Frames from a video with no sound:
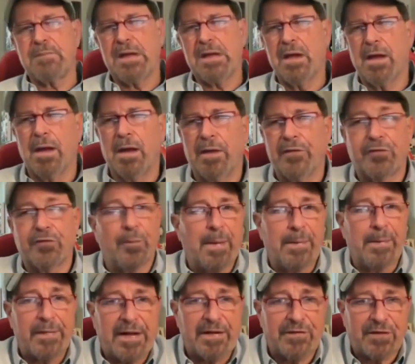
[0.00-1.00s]
And so
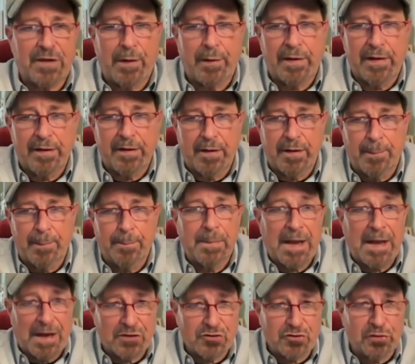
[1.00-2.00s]
maybe that's how it ended up
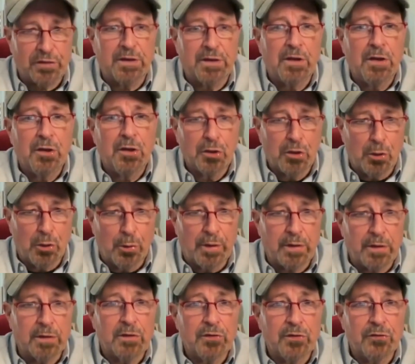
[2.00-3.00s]
actually
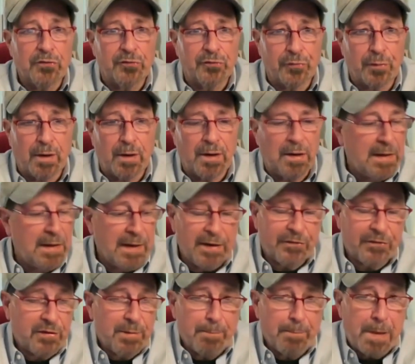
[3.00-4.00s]
going to trial.
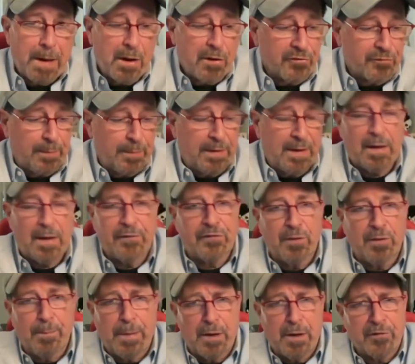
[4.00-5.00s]
It's an embarrassment. Now it's
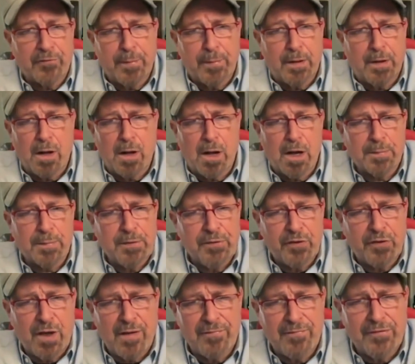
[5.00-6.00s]
an embarrassment on Hochman's
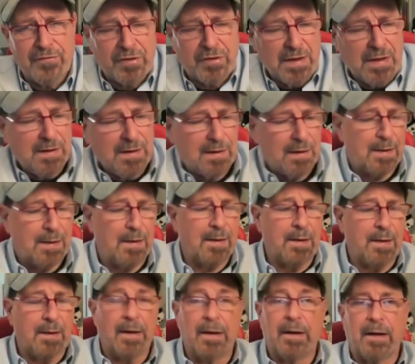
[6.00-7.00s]
office.
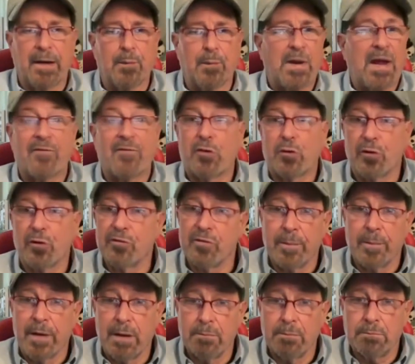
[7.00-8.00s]
And again, we haven't heard
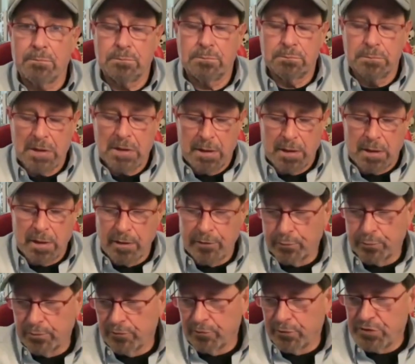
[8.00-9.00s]
from them as
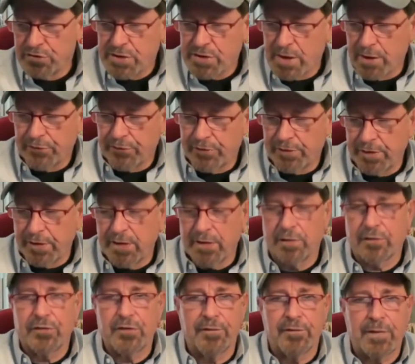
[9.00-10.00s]
we've reached out today
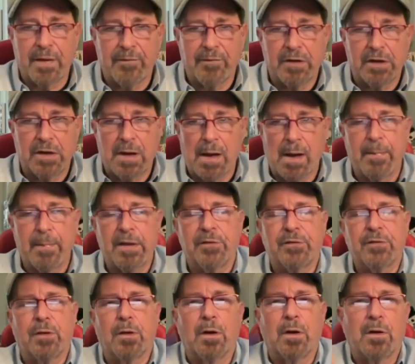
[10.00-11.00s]
to see if they have any
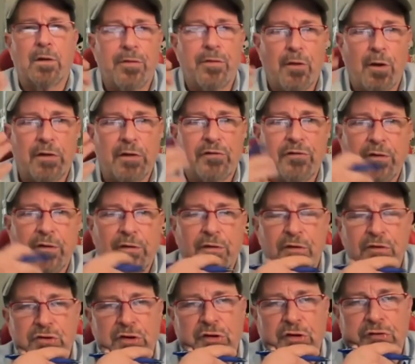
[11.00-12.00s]
comments on our thoughts that the
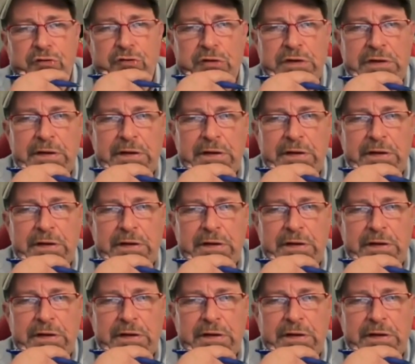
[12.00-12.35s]
judge